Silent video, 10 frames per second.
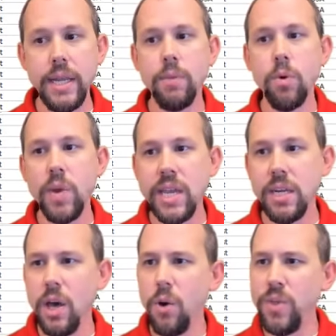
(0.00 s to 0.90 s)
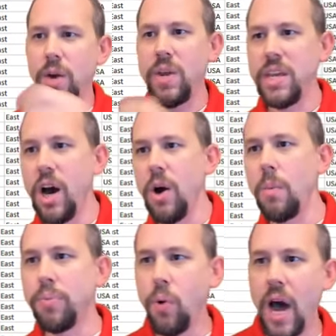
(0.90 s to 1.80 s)
And when we get, oh, there we go
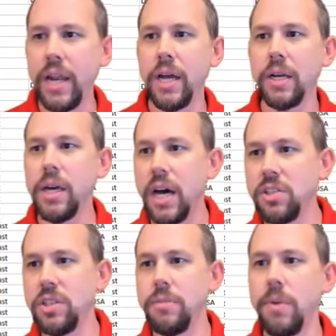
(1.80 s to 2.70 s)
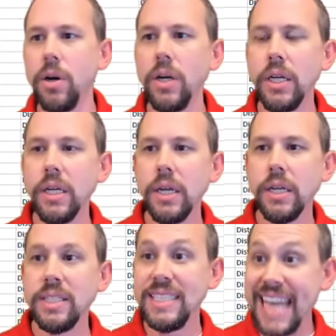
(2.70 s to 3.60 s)
product, customer,
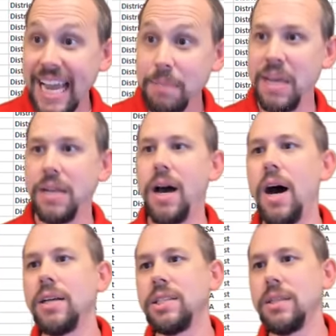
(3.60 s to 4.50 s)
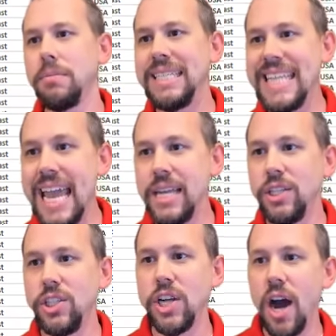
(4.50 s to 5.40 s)
segment, awesome, date,
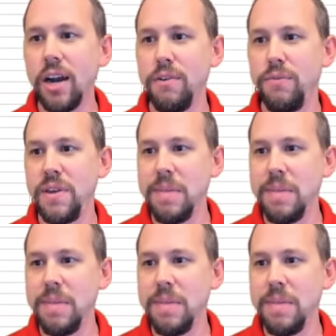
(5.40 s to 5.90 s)
geography.